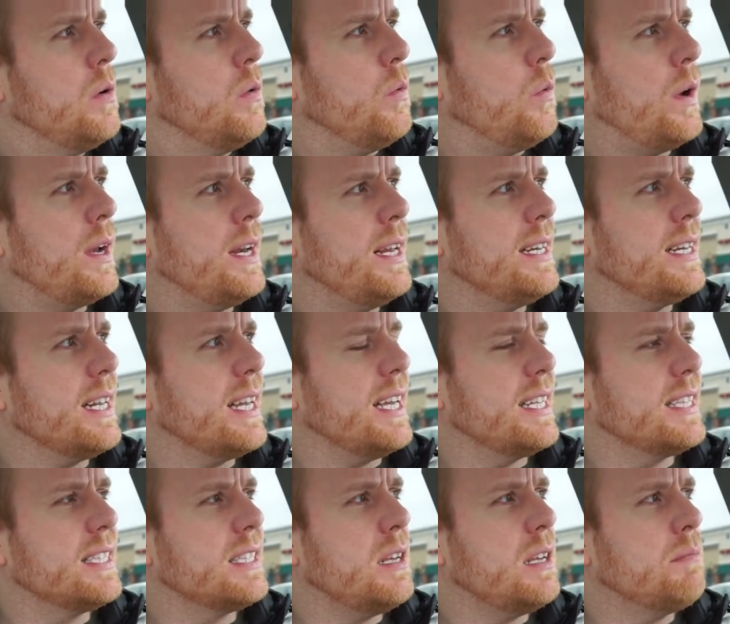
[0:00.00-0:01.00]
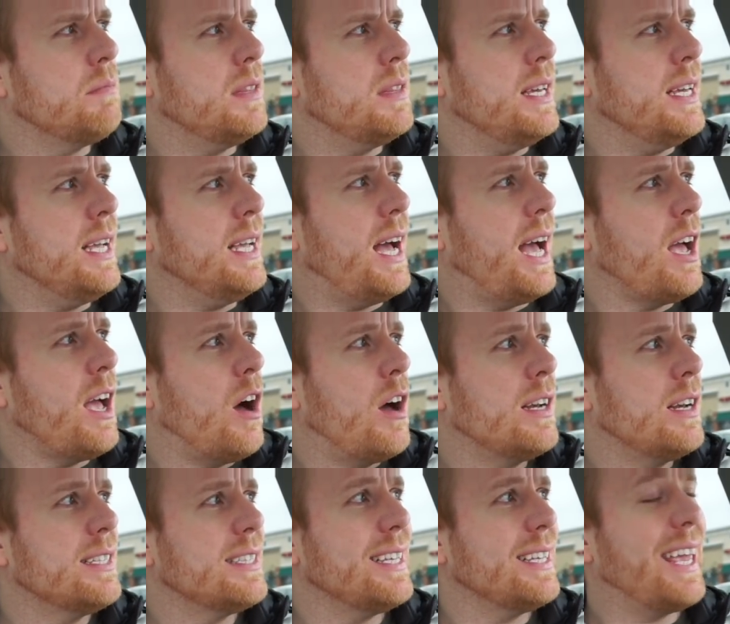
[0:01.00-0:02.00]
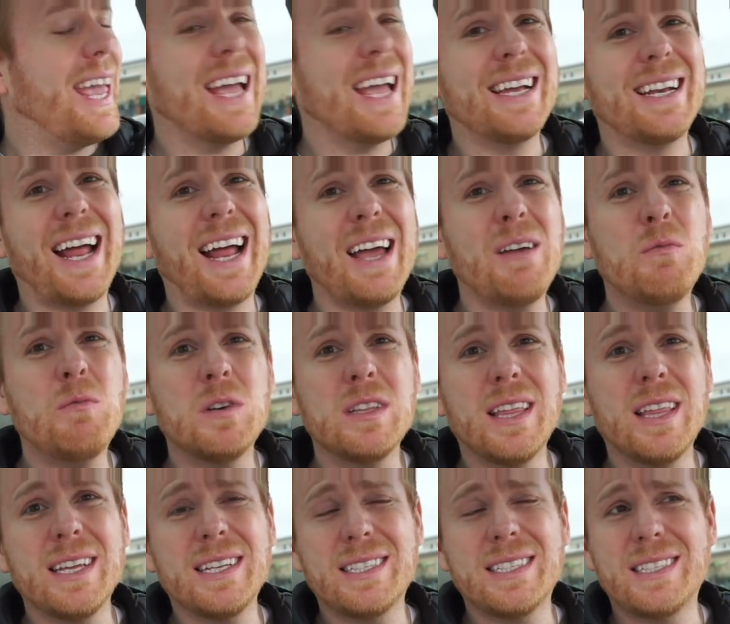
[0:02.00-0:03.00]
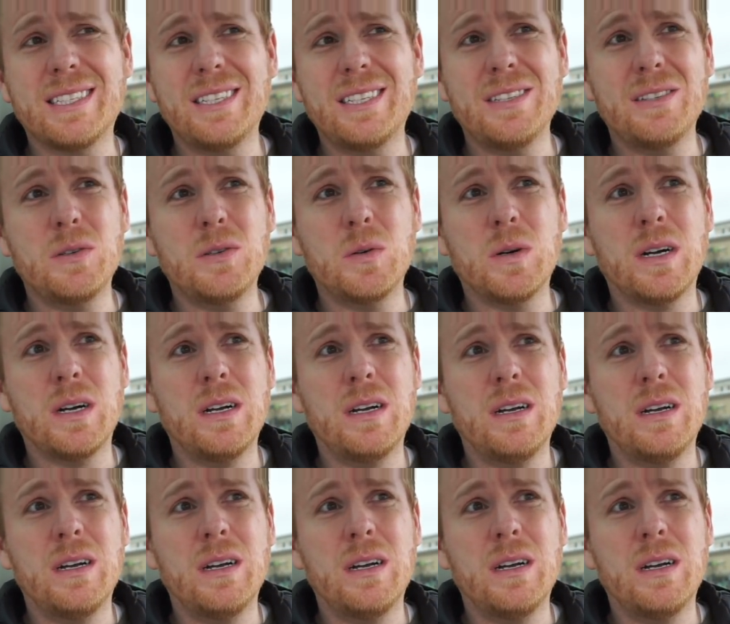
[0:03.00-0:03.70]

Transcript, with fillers: wanting to get something I honestly can't I would like to